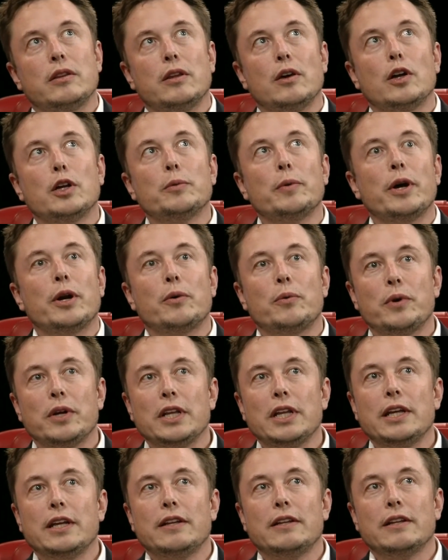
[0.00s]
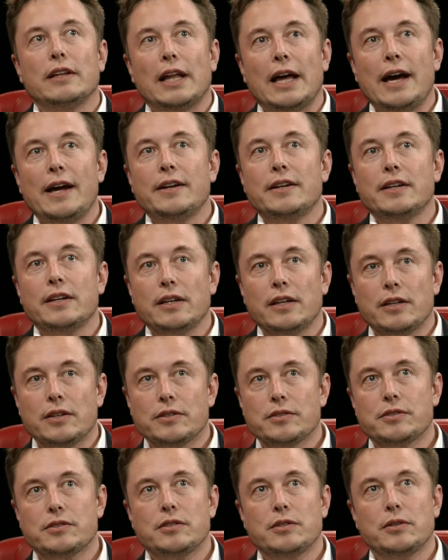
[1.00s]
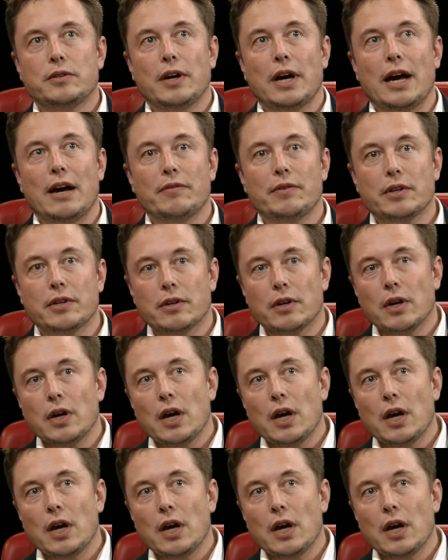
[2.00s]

The only way to really land it is to have it